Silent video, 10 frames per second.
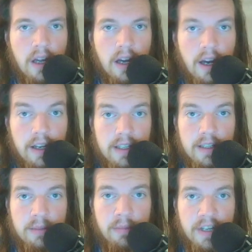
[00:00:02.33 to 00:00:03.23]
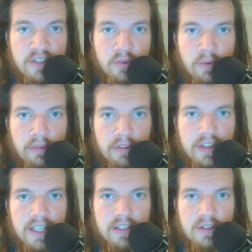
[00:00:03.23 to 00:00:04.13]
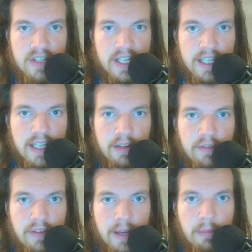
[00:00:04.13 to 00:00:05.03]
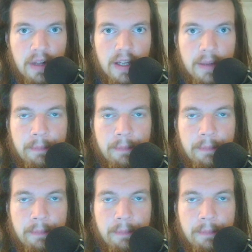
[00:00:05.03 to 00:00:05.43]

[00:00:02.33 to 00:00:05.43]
Hi, my truth-seeking family.